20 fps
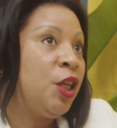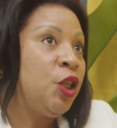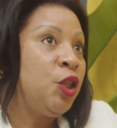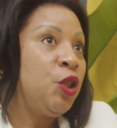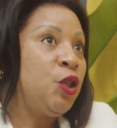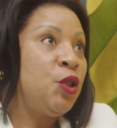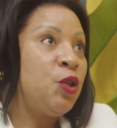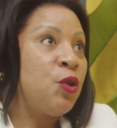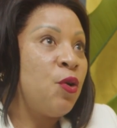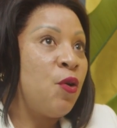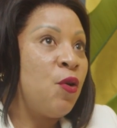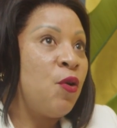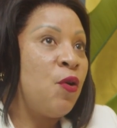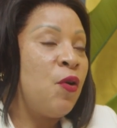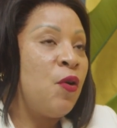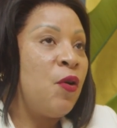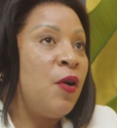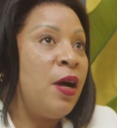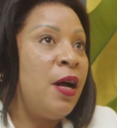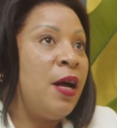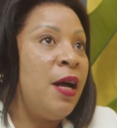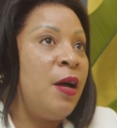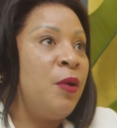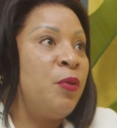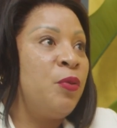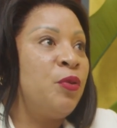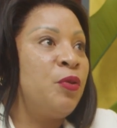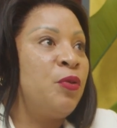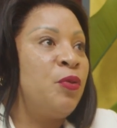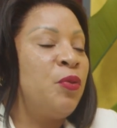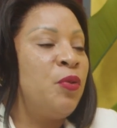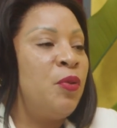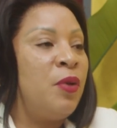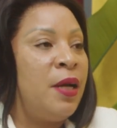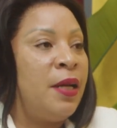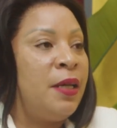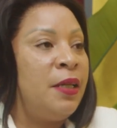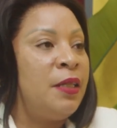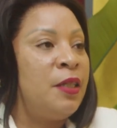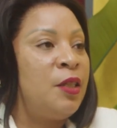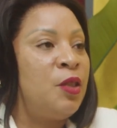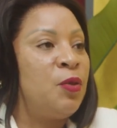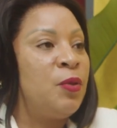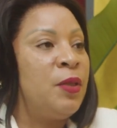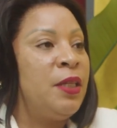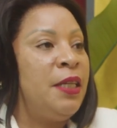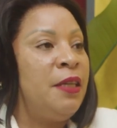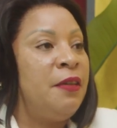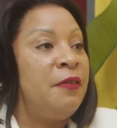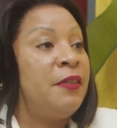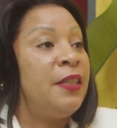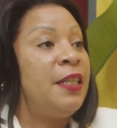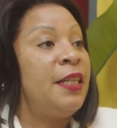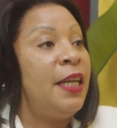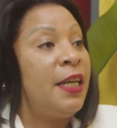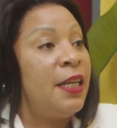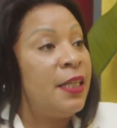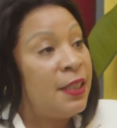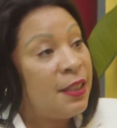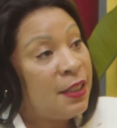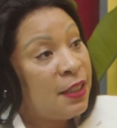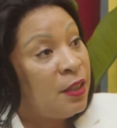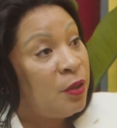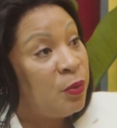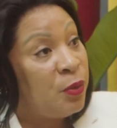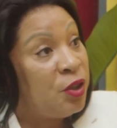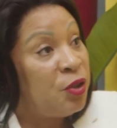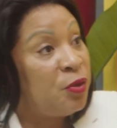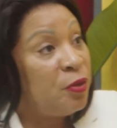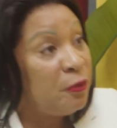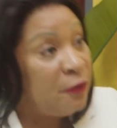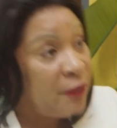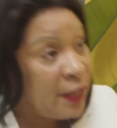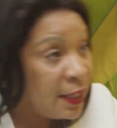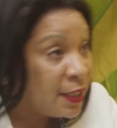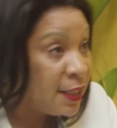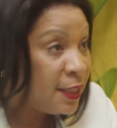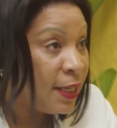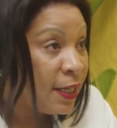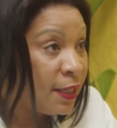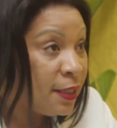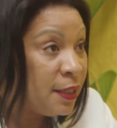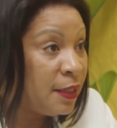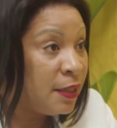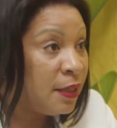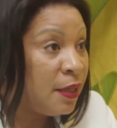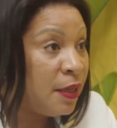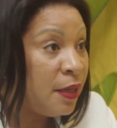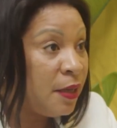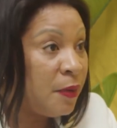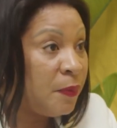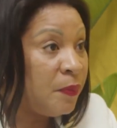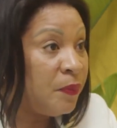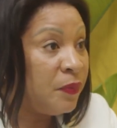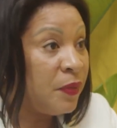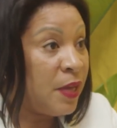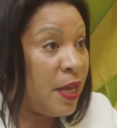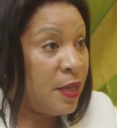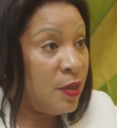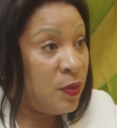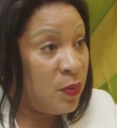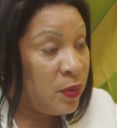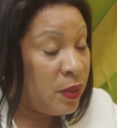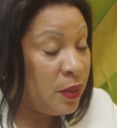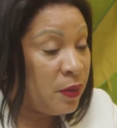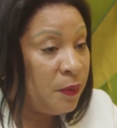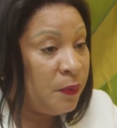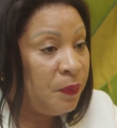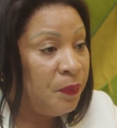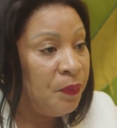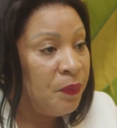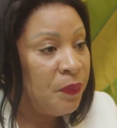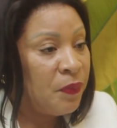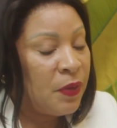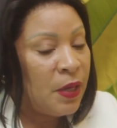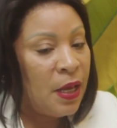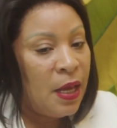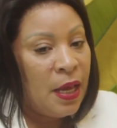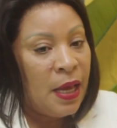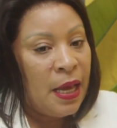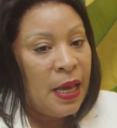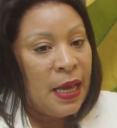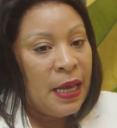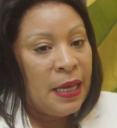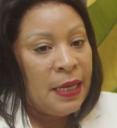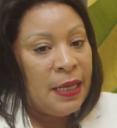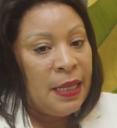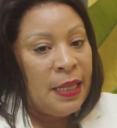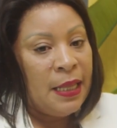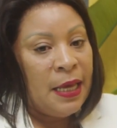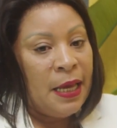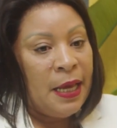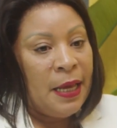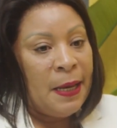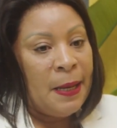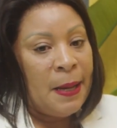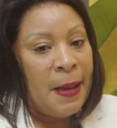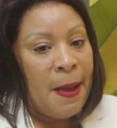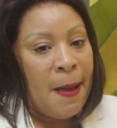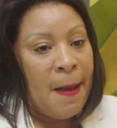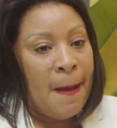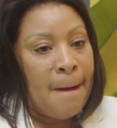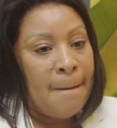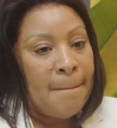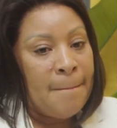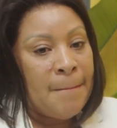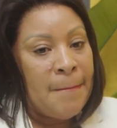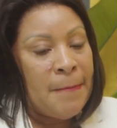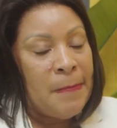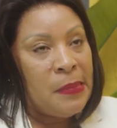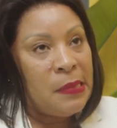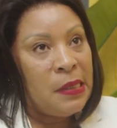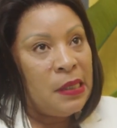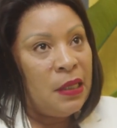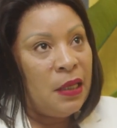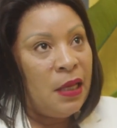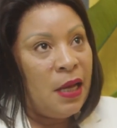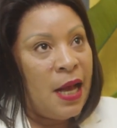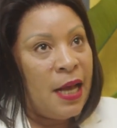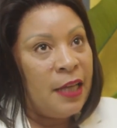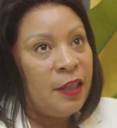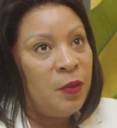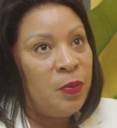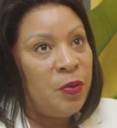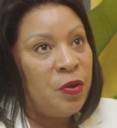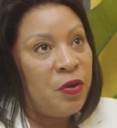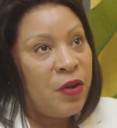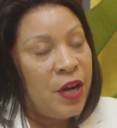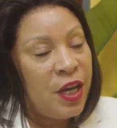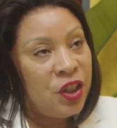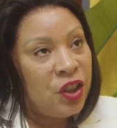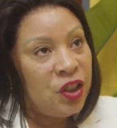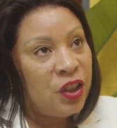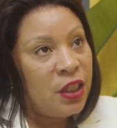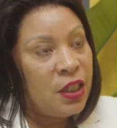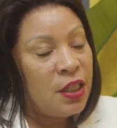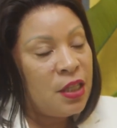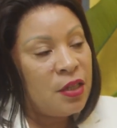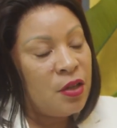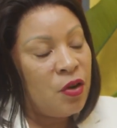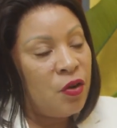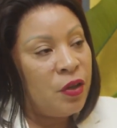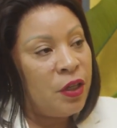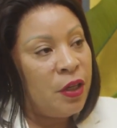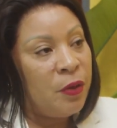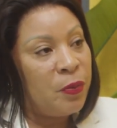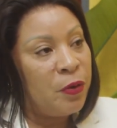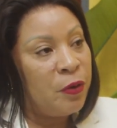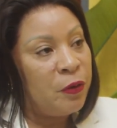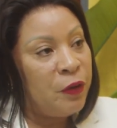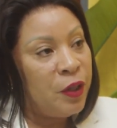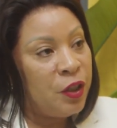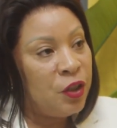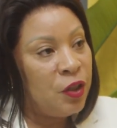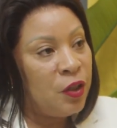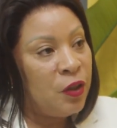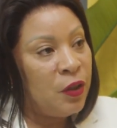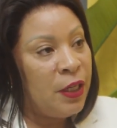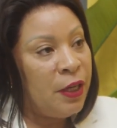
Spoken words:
So I would want to leave a legacy which reflects that as well. And then aspirations on a professional